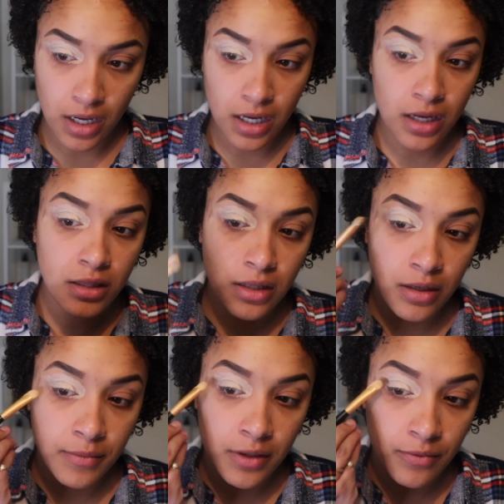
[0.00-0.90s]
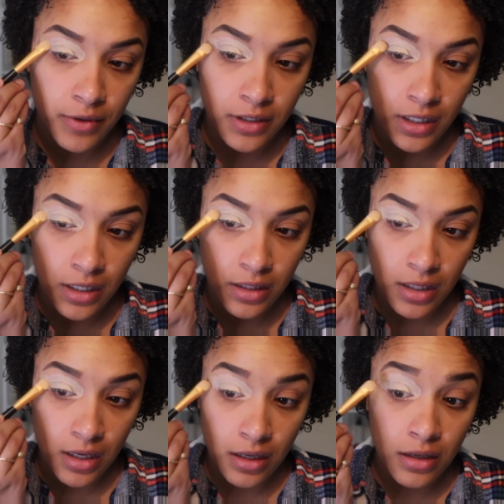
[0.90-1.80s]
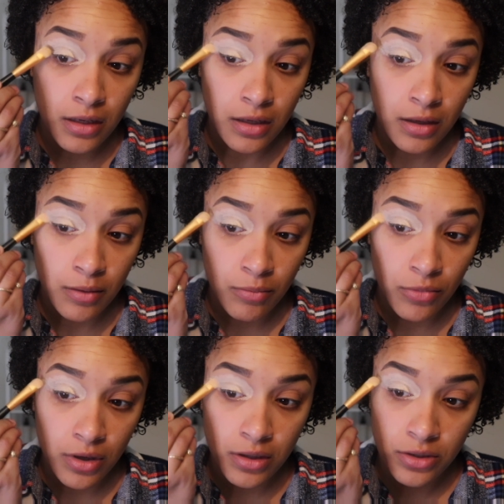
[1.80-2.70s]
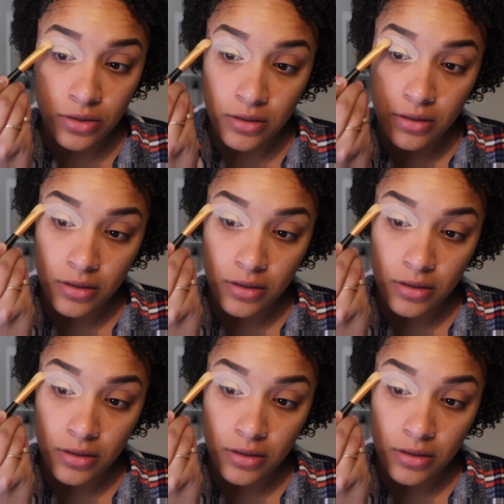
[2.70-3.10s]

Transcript: And then I'm going to retake that brush